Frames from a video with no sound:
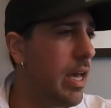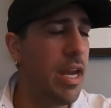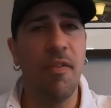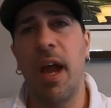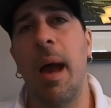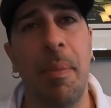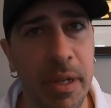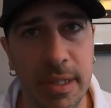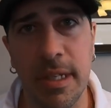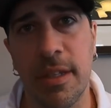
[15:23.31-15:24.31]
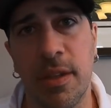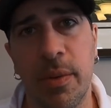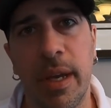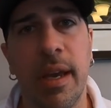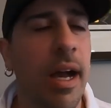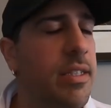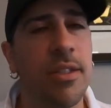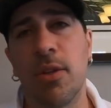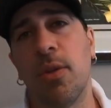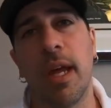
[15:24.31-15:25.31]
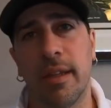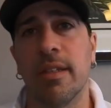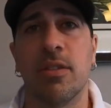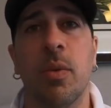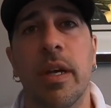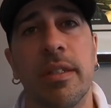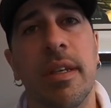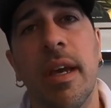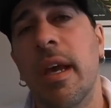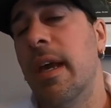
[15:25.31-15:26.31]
It never happened in season 3. I still don't like this twist.